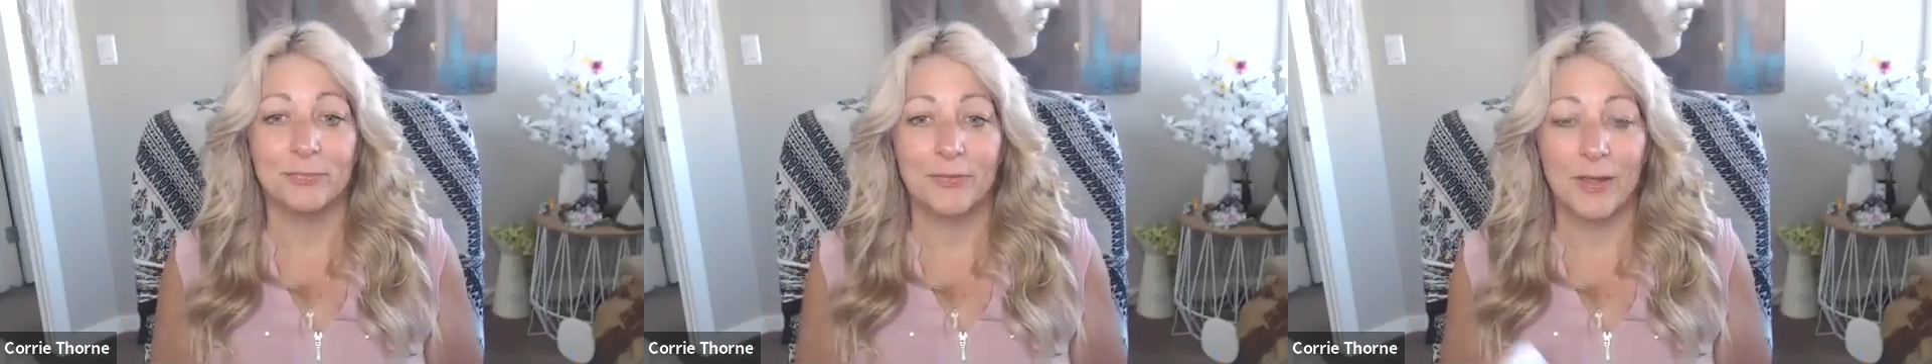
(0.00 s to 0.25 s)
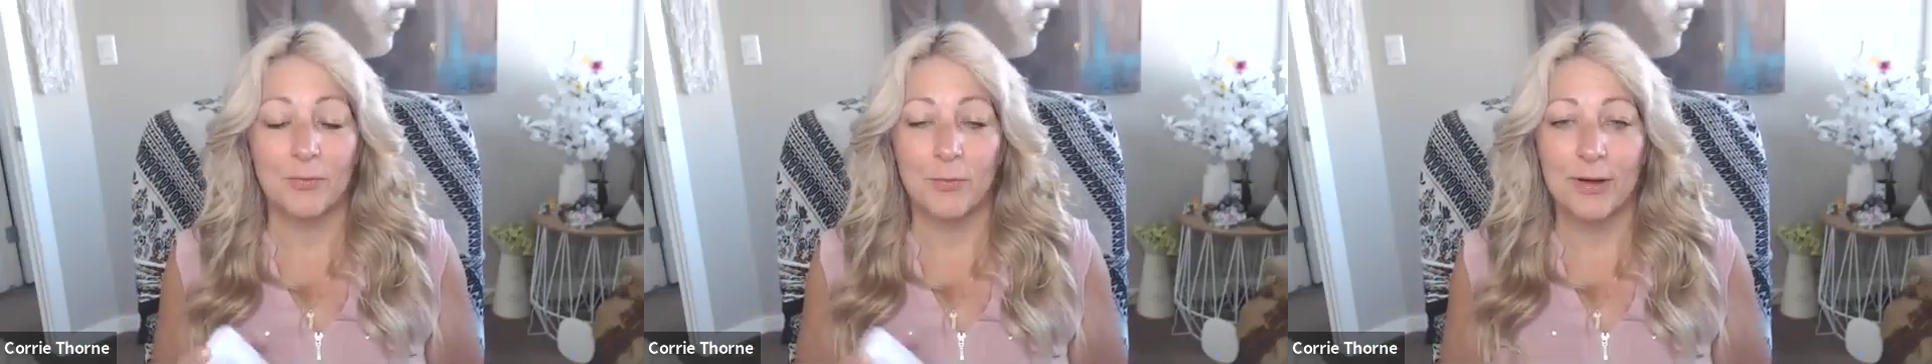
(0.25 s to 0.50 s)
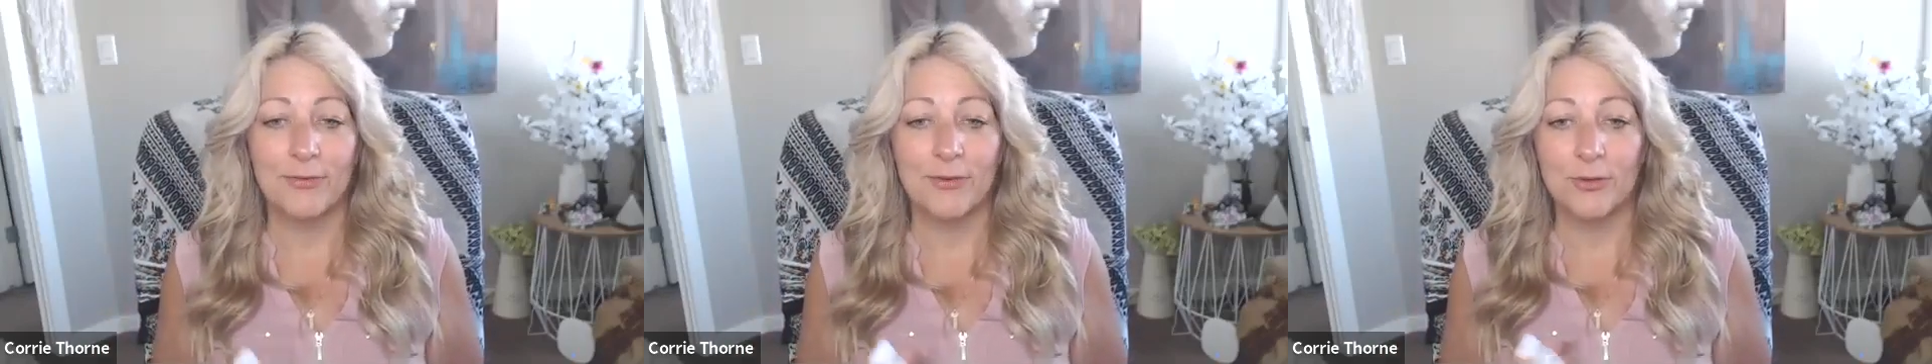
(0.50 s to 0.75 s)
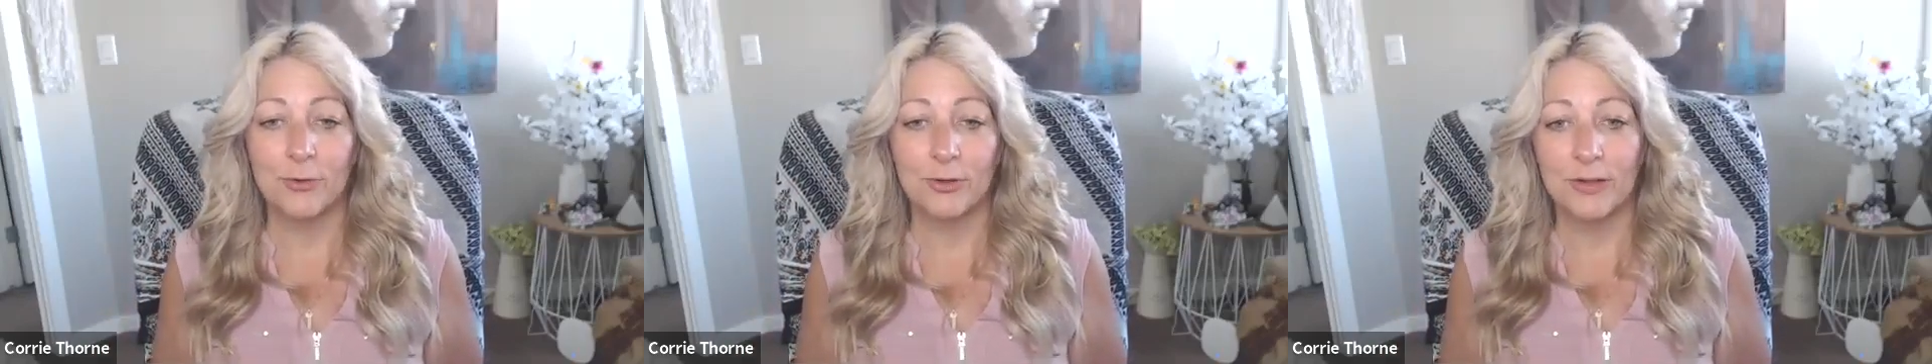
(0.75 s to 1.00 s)
wherever
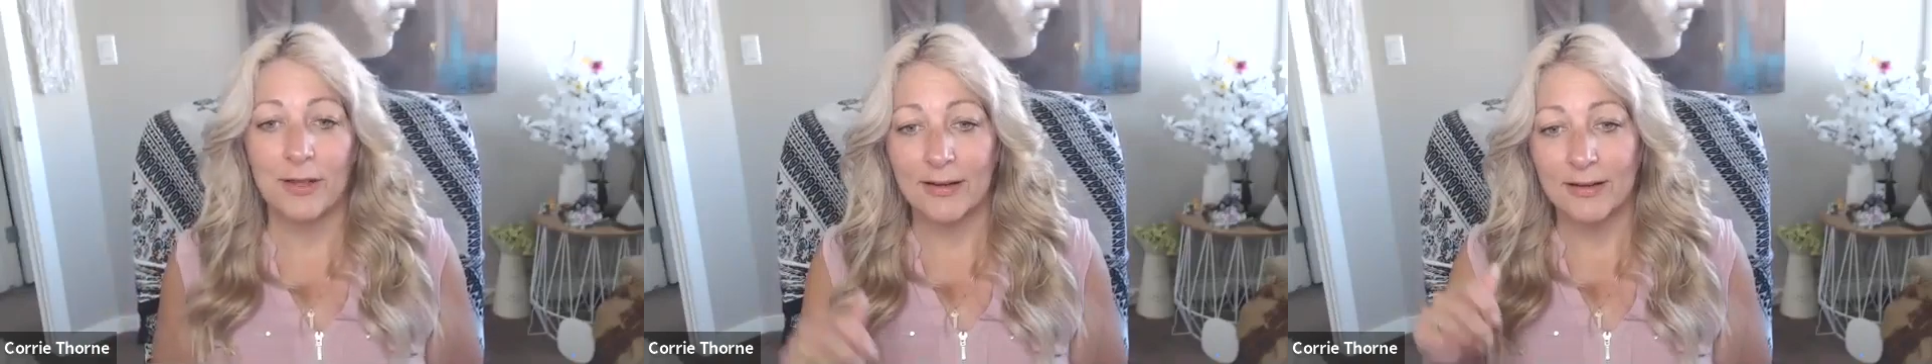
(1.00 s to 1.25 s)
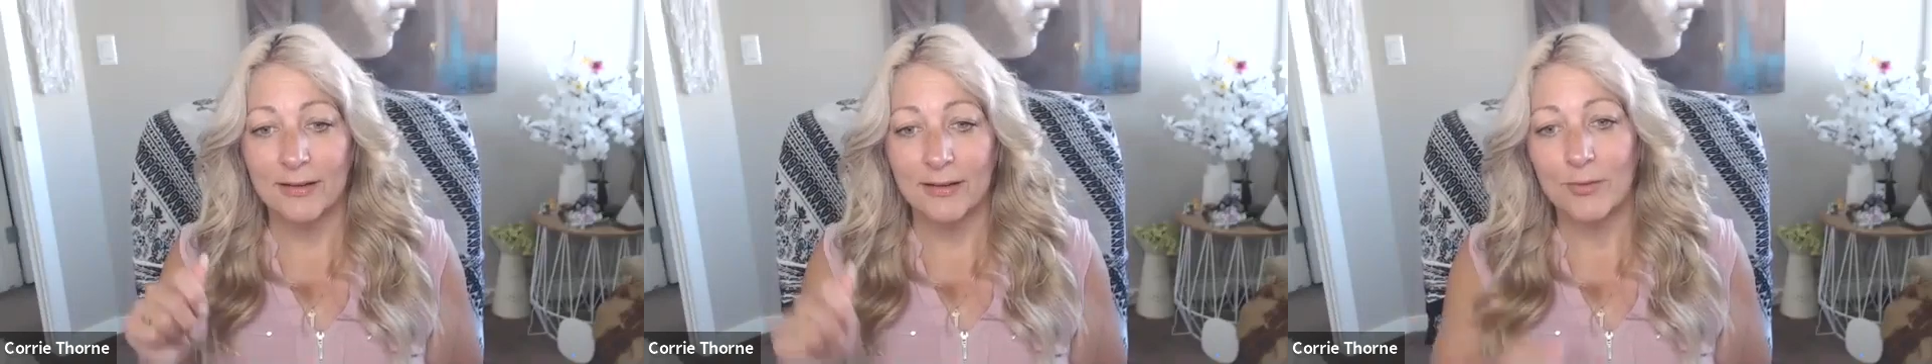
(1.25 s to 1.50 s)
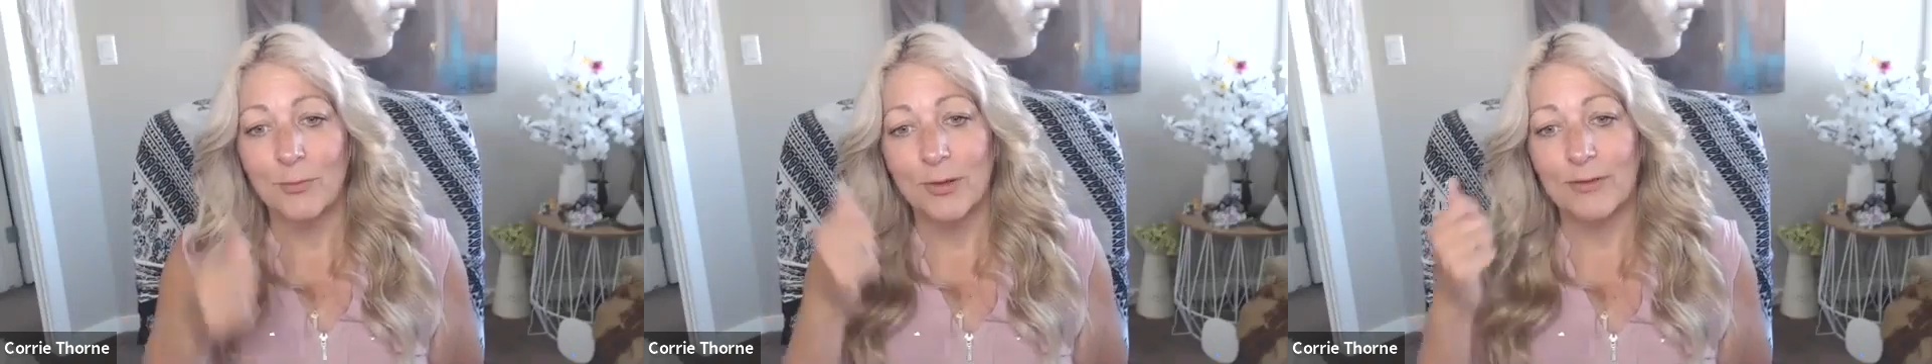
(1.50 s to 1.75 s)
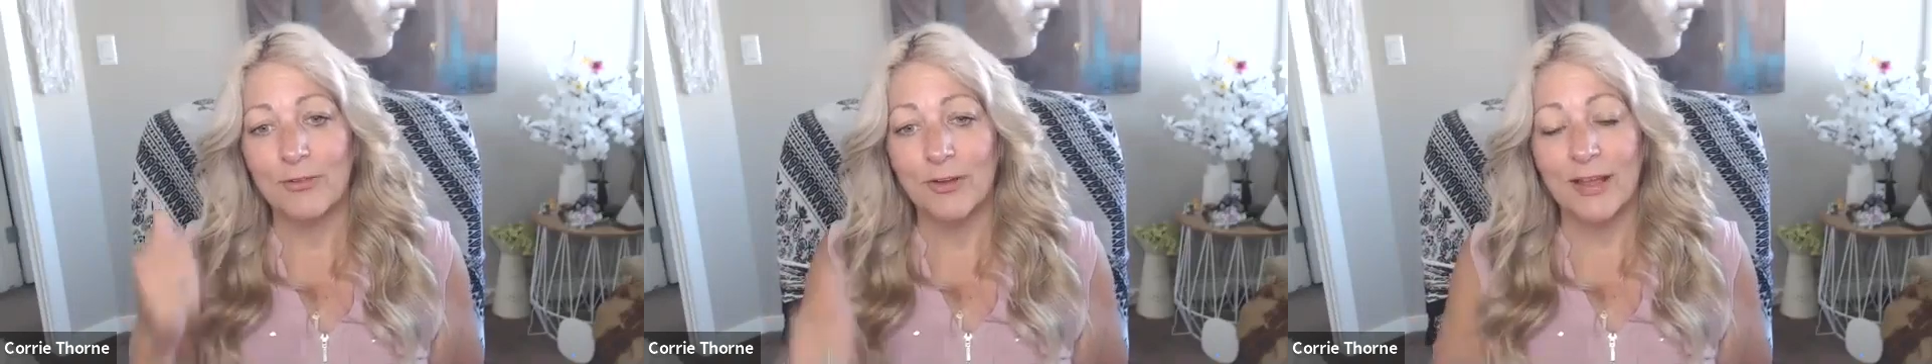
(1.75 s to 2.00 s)
you're kind of, whatever